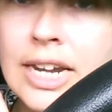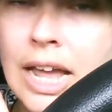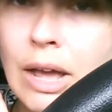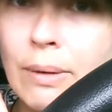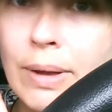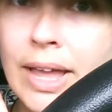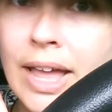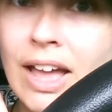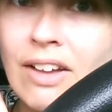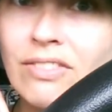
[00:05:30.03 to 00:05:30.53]

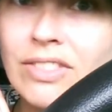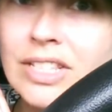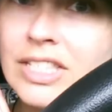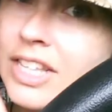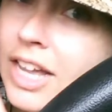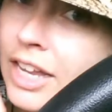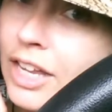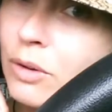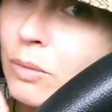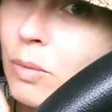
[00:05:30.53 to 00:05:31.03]
Now I have the
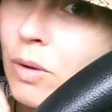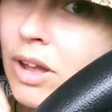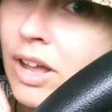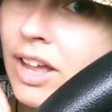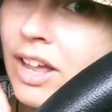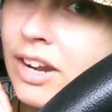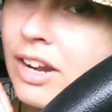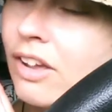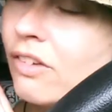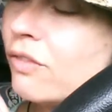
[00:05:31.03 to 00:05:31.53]
second
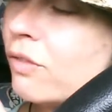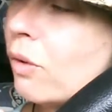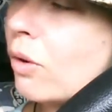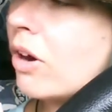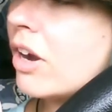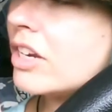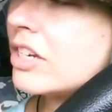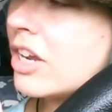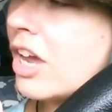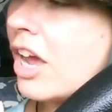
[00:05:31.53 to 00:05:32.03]
one
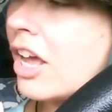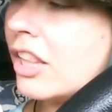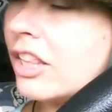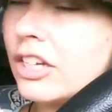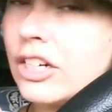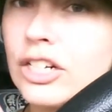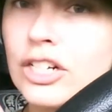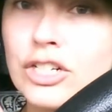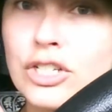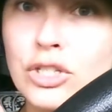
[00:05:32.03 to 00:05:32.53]
for a
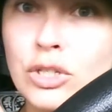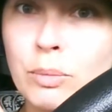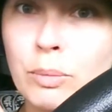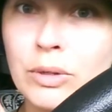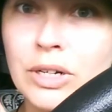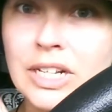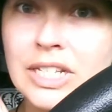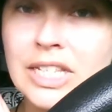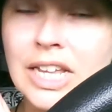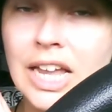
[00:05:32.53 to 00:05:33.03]
dollar.
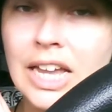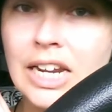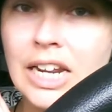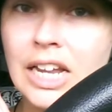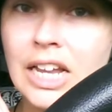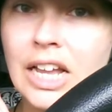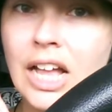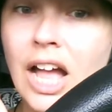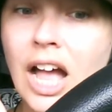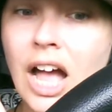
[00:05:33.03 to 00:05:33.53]
Super
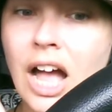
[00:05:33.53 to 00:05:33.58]
exciting.